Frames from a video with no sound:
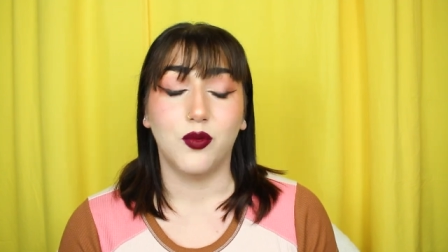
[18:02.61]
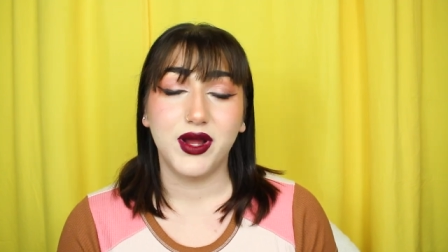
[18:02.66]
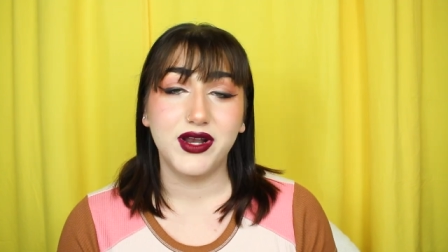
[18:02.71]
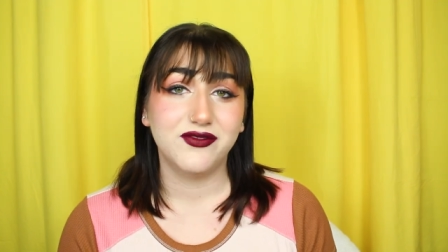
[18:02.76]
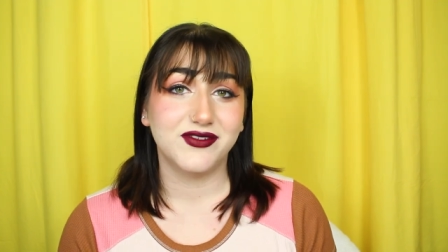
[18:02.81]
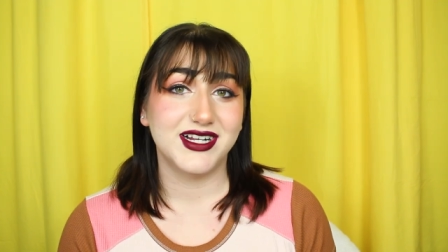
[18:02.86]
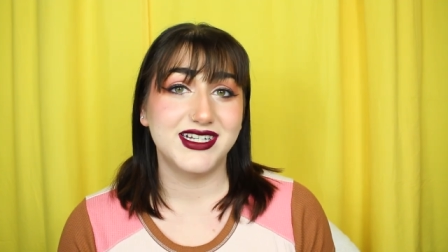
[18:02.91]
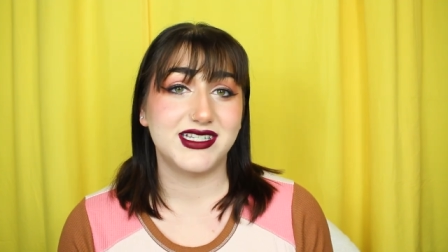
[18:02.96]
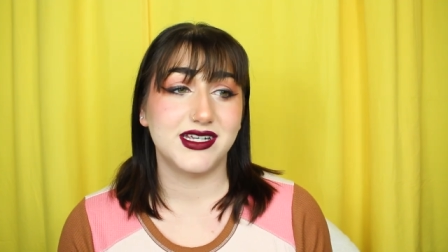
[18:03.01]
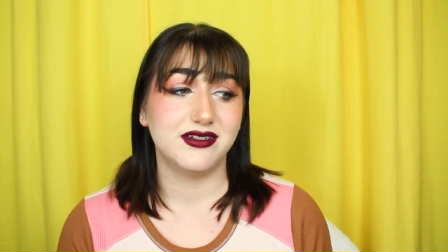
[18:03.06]

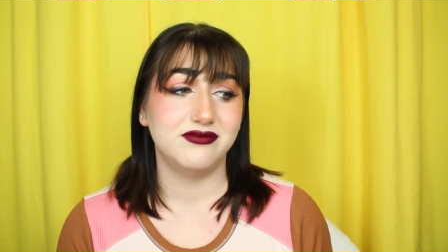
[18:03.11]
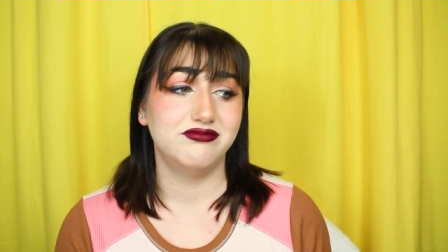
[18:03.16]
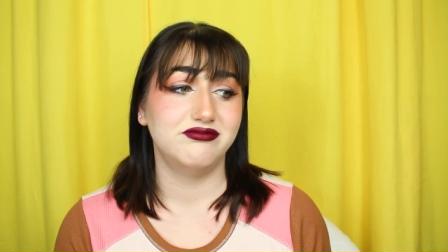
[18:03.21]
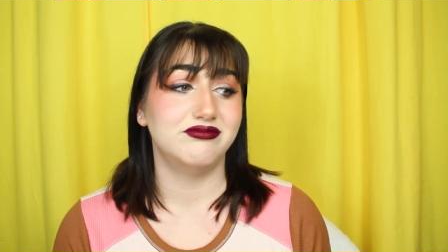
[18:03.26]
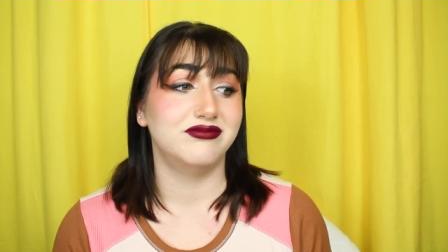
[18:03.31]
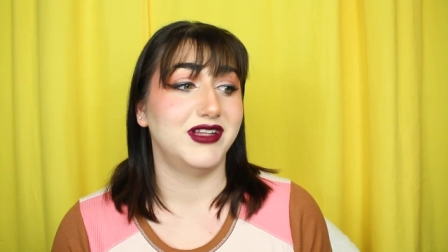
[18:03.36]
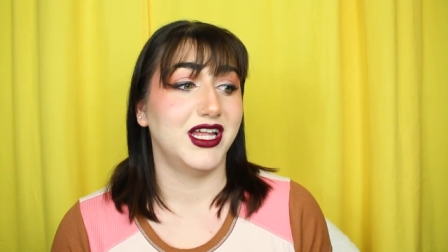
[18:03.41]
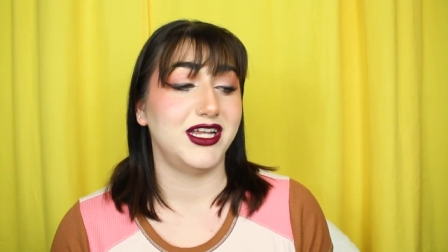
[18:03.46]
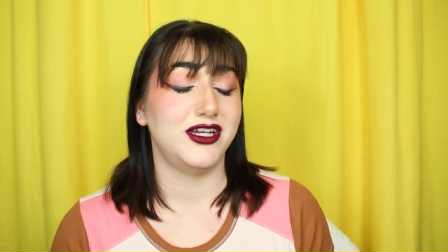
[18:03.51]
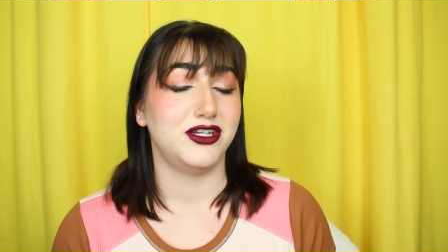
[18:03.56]
One reason
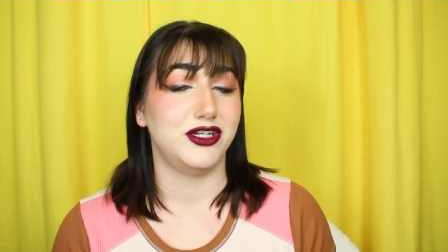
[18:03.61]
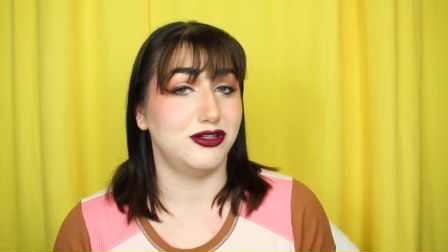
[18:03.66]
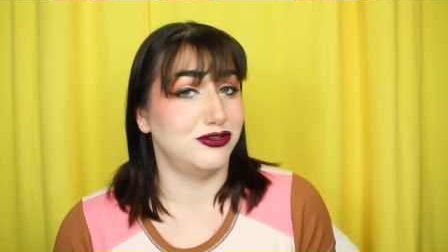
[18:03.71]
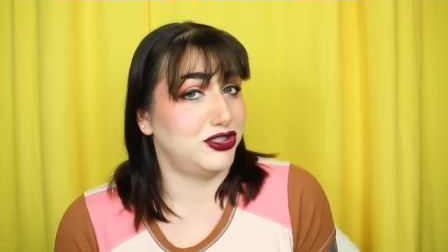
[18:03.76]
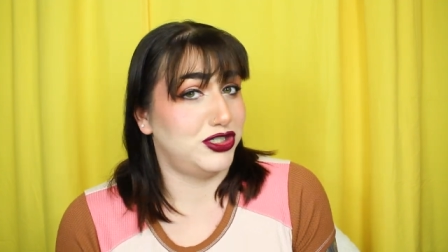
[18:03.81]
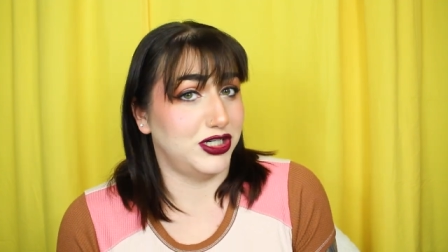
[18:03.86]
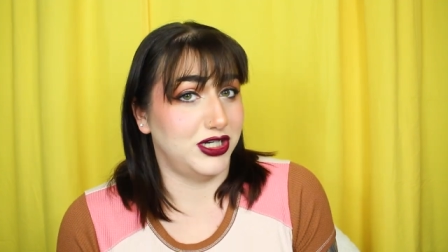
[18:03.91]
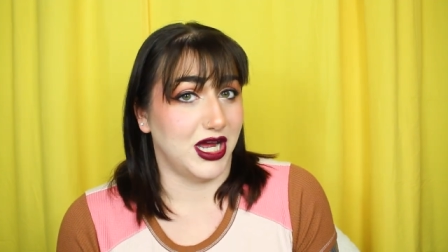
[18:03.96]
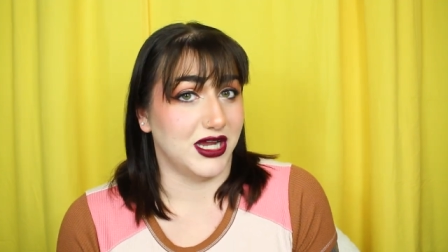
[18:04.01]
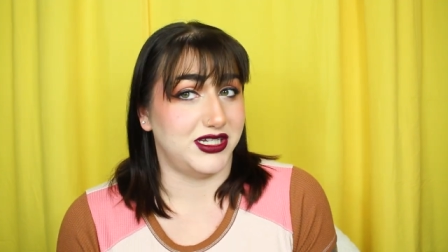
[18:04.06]
that you
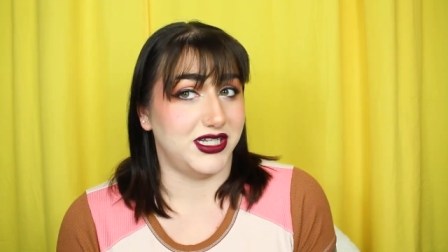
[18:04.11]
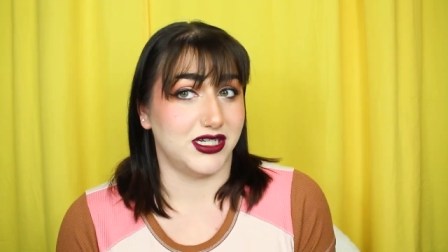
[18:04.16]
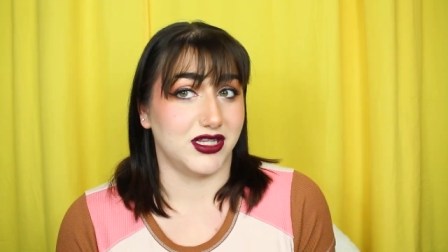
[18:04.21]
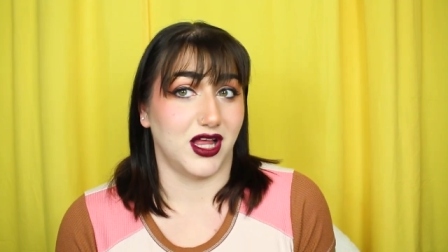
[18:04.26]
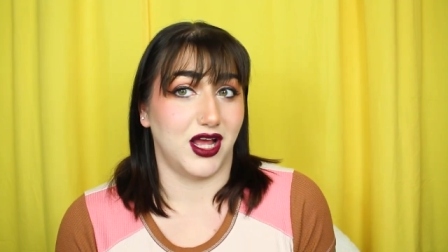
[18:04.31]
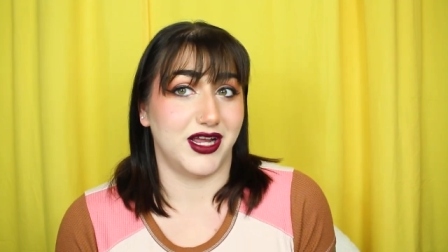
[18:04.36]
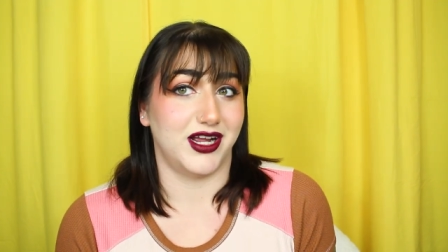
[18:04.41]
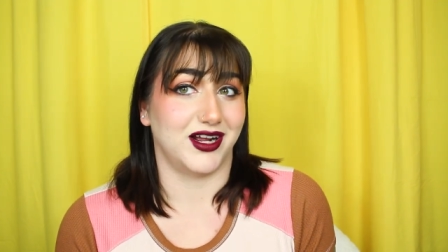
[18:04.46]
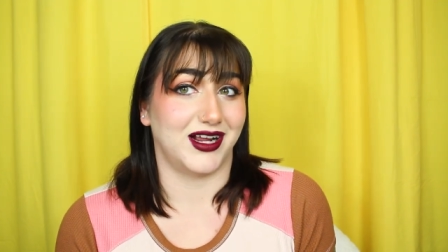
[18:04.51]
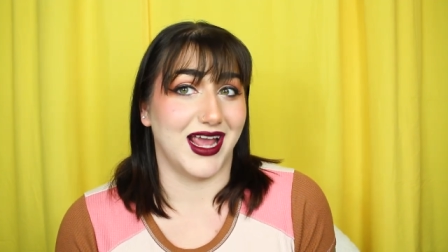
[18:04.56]
should not
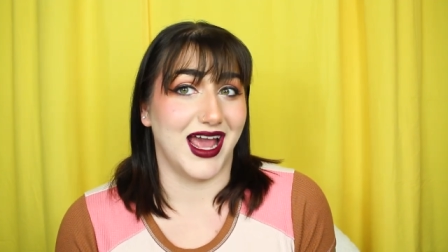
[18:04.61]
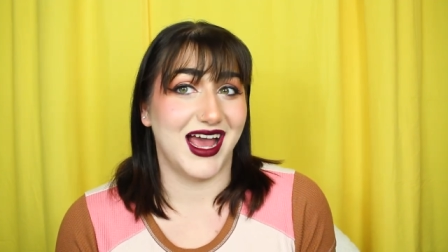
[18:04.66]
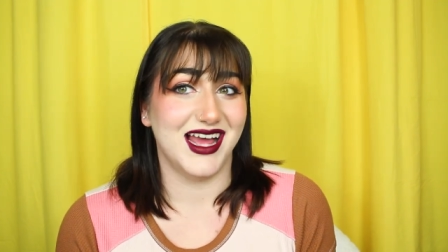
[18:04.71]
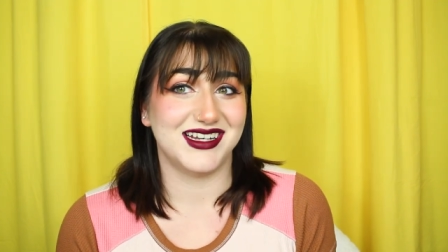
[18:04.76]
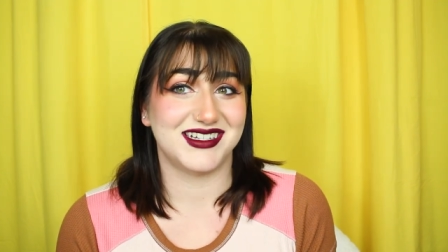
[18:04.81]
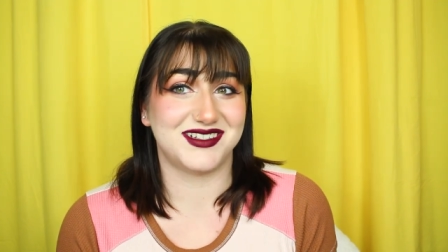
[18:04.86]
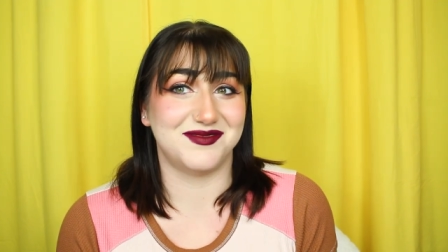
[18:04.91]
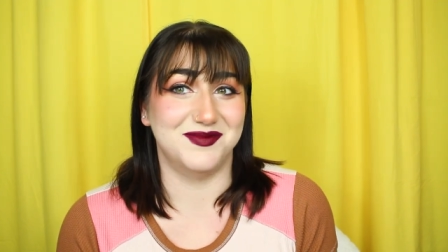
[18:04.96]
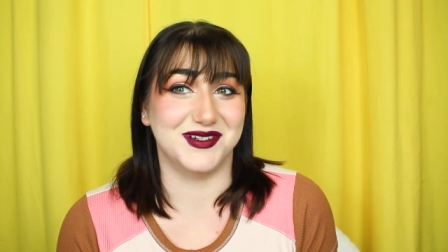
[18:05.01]
declaw your cat,